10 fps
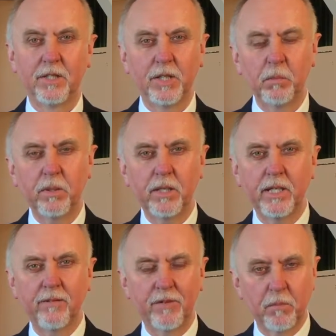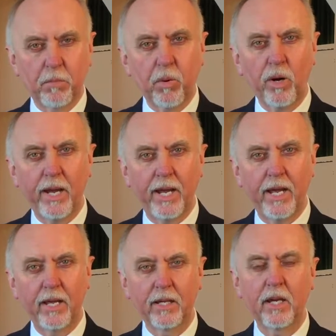Do you believe that
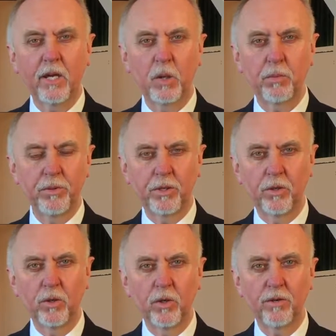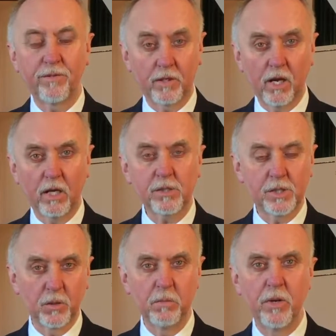prayer can open the door for God
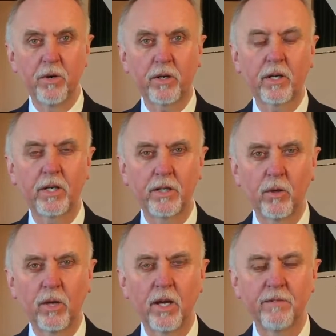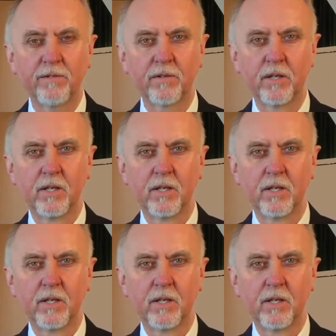to do a miracle in your life?